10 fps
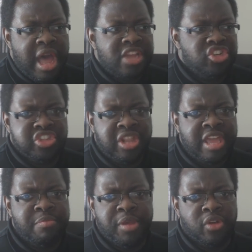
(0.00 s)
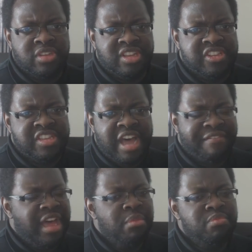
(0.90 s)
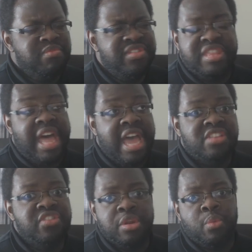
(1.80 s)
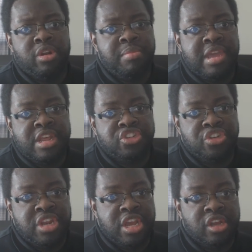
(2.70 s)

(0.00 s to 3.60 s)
I just like building stuff. I didn't want to be an engineer,